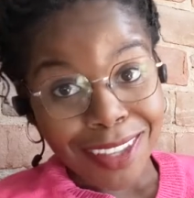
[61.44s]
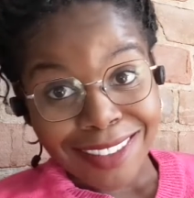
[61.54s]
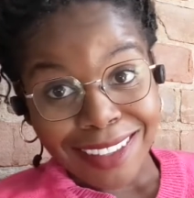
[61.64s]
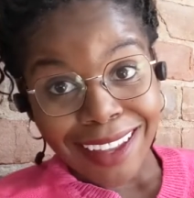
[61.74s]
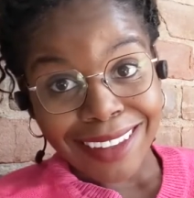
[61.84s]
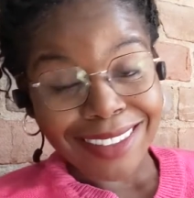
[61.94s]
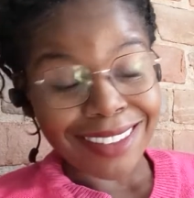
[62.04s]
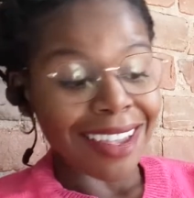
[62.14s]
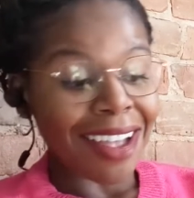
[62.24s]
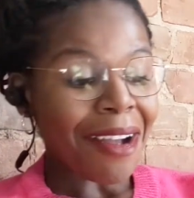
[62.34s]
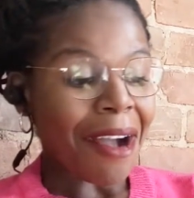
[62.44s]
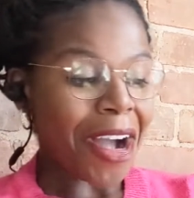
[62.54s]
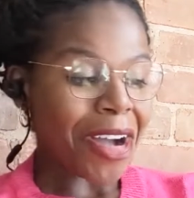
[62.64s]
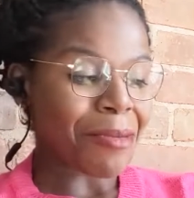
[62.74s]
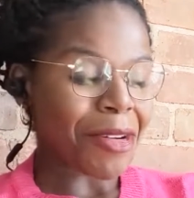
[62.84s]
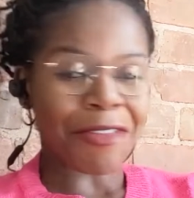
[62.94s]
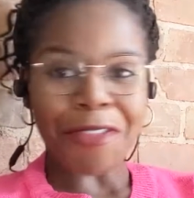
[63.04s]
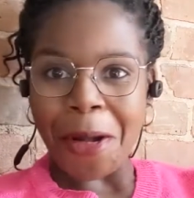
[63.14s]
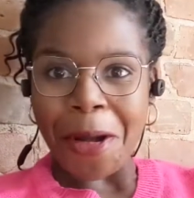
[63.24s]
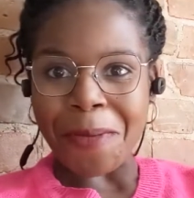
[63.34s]
dislikes
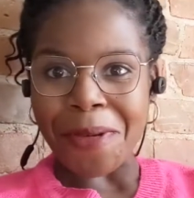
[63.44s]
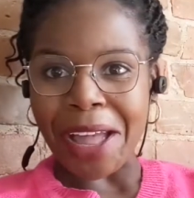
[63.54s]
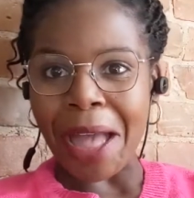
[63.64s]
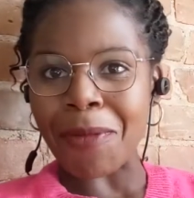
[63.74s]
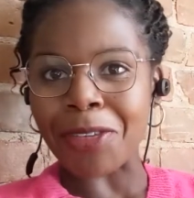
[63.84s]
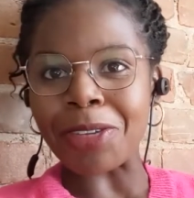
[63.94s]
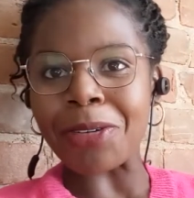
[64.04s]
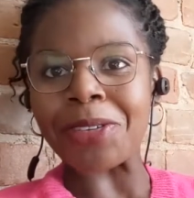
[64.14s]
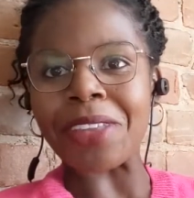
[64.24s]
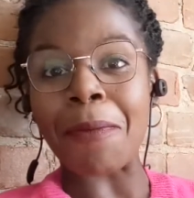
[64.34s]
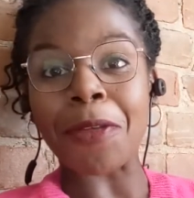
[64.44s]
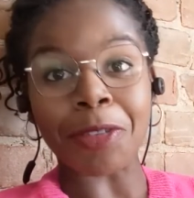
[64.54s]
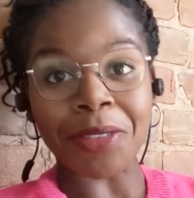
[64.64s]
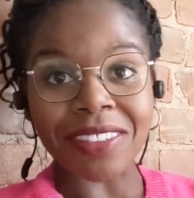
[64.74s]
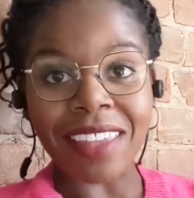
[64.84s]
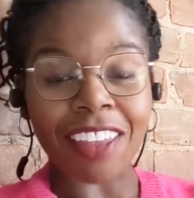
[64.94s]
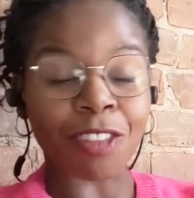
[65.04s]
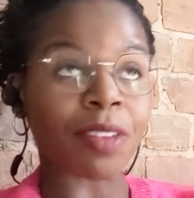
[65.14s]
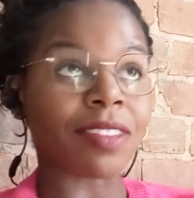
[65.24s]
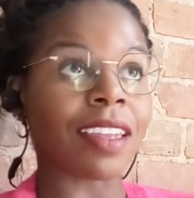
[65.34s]
from episode
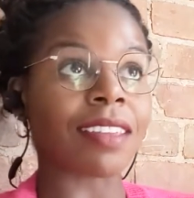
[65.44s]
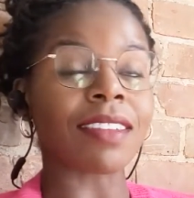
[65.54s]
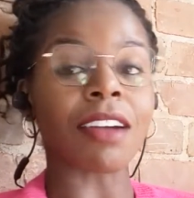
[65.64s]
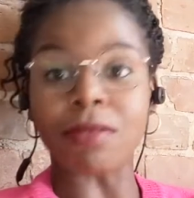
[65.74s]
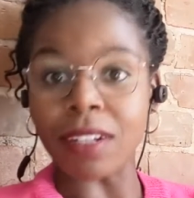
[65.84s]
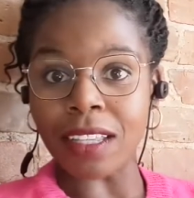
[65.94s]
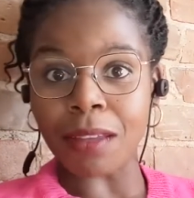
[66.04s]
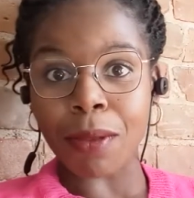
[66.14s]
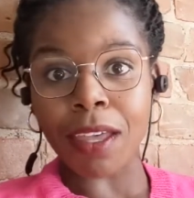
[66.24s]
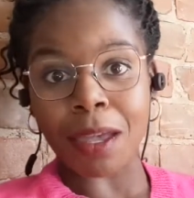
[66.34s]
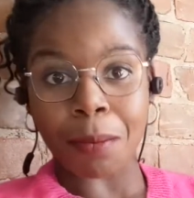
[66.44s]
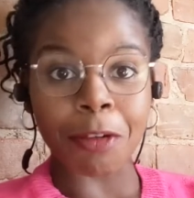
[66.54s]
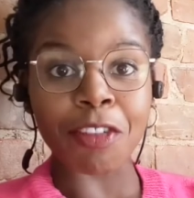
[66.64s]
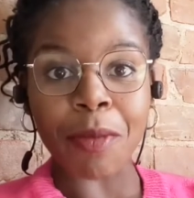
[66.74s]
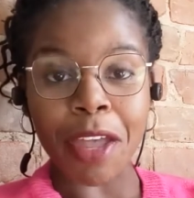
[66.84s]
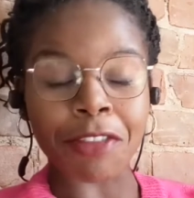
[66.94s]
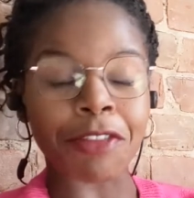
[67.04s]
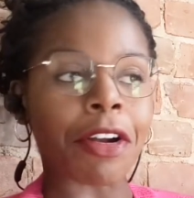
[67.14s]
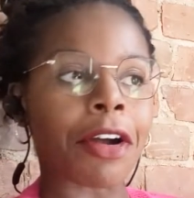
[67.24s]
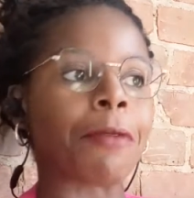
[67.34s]
6, which is a really big improvement
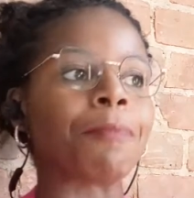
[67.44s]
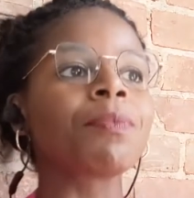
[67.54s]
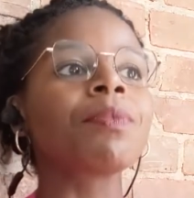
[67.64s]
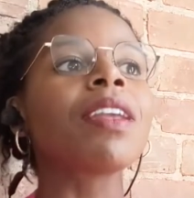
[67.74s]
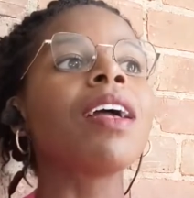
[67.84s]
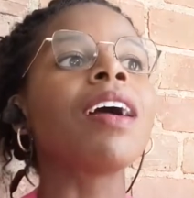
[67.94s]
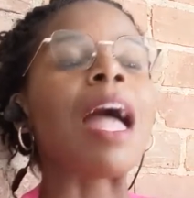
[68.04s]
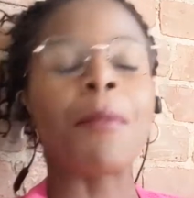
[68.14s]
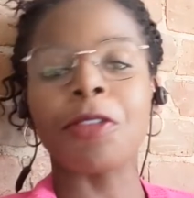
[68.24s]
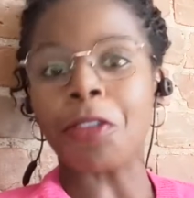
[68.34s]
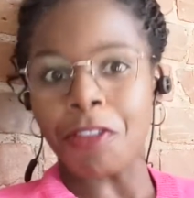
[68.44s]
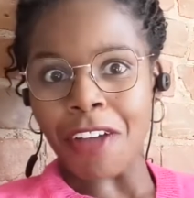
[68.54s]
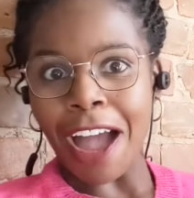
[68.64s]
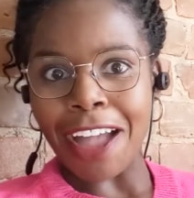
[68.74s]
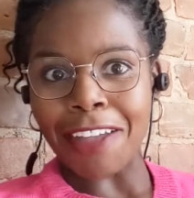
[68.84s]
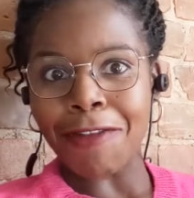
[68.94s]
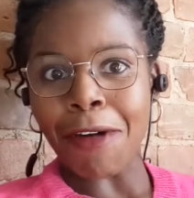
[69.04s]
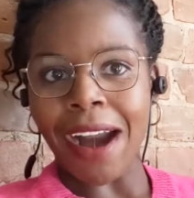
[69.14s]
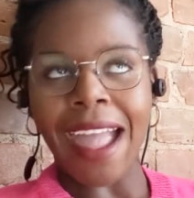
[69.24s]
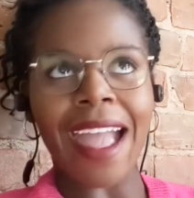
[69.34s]
from episode 5,
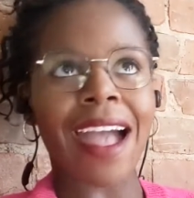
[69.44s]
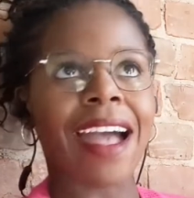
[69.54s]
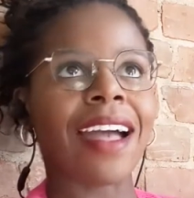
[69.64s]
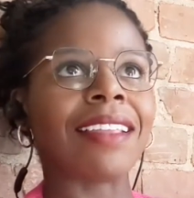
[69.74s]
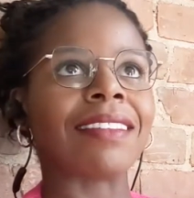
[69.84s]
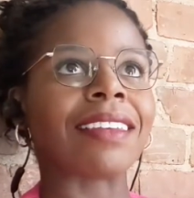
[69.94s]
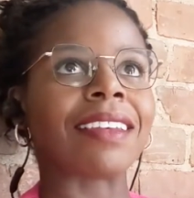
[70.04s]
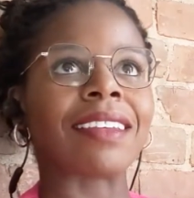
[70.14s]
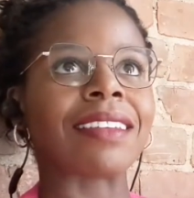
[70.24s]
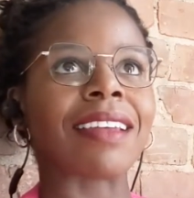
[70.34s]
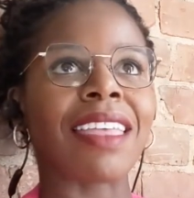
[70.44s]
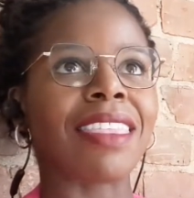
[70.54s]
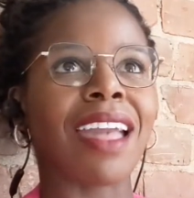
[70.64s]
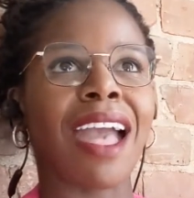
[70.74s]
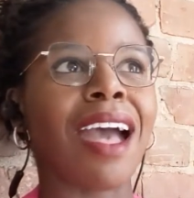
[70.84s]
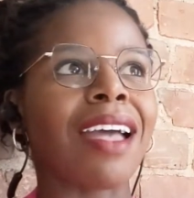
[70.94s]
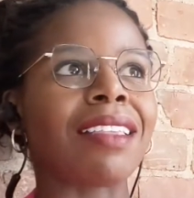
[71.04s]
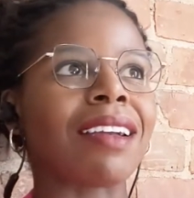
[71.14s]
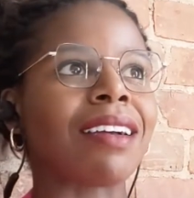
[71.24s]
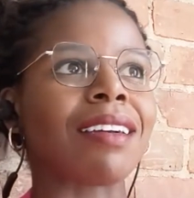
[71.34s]
where I had I think I
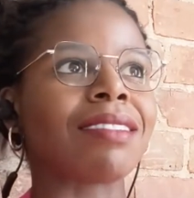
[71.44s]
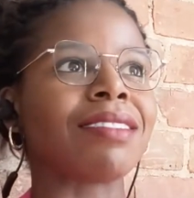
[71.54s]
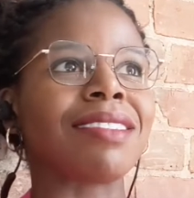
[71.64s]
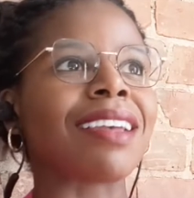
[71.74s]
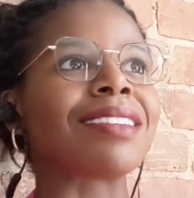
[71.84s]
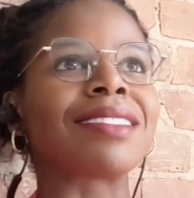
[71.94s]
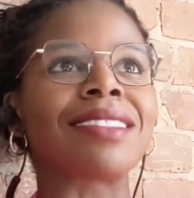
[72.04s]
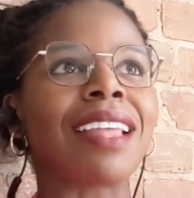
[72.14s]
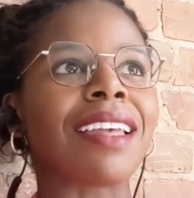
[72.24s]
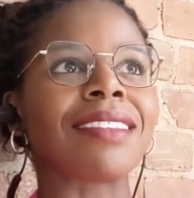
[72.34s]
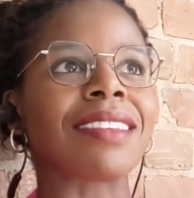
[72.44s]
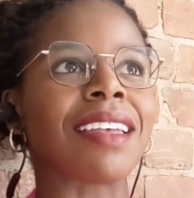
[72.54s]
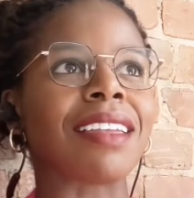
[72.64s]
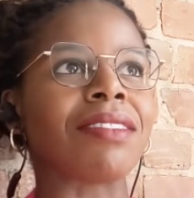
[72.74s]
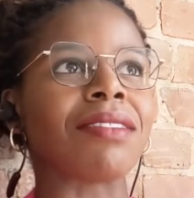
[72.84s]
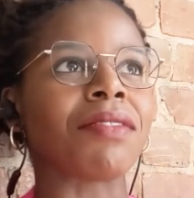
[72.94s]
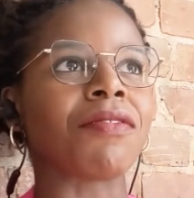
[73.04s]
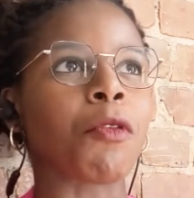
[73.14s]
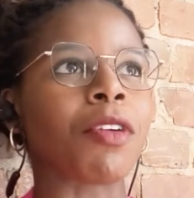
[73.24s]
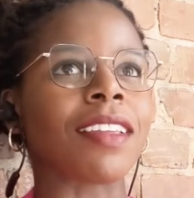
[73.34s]
had 6 likes and
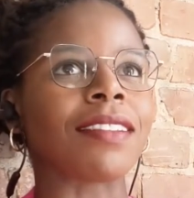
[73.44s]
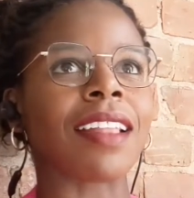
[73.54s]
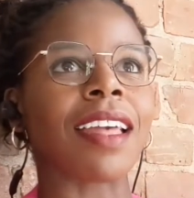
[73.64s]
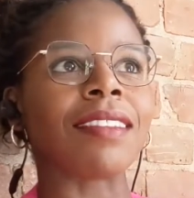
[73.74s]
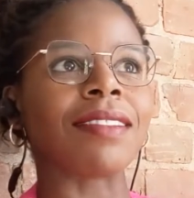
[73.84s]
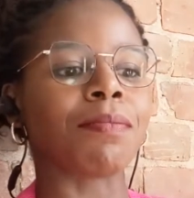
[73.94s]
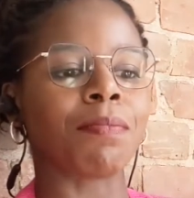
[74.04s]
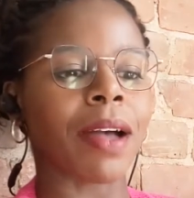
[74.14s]
4 dislikes.